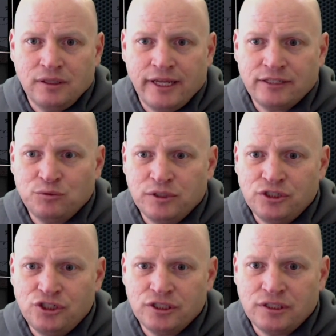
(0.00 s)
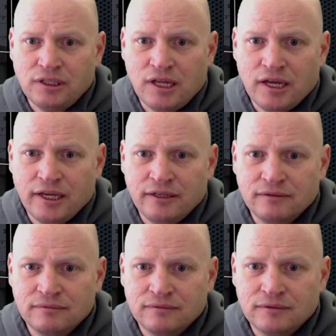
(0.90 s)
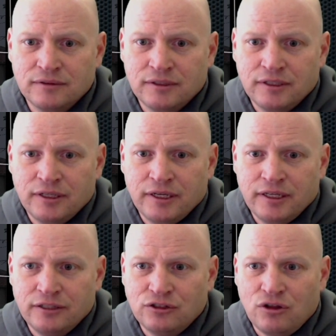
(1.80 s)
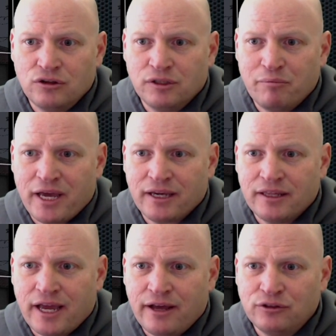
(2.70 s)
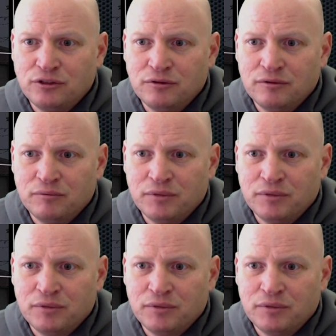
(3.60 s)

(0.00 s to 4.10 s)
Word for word: The last one is just a line. And it's along the back of the house,